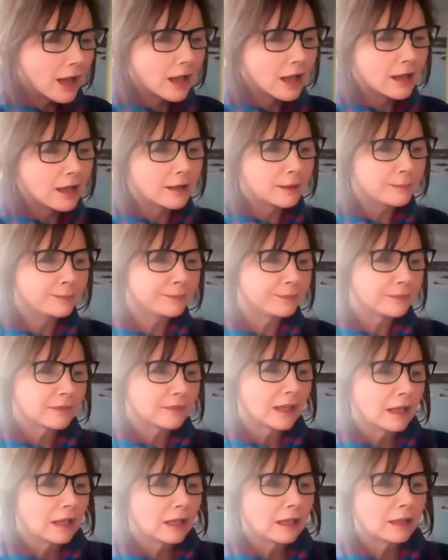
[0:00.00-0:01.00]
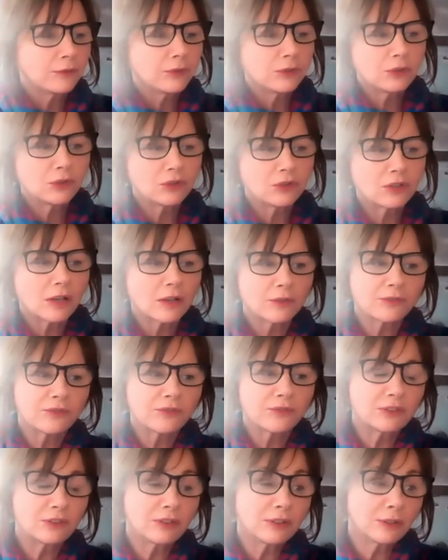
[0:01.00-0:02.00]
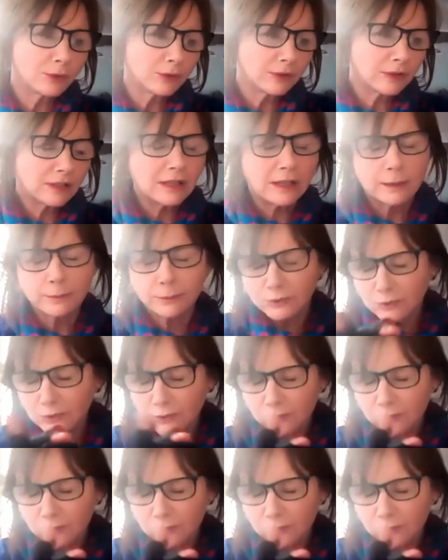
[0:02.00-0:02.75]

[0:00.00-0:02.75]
Um, if you start fizzing on the lips,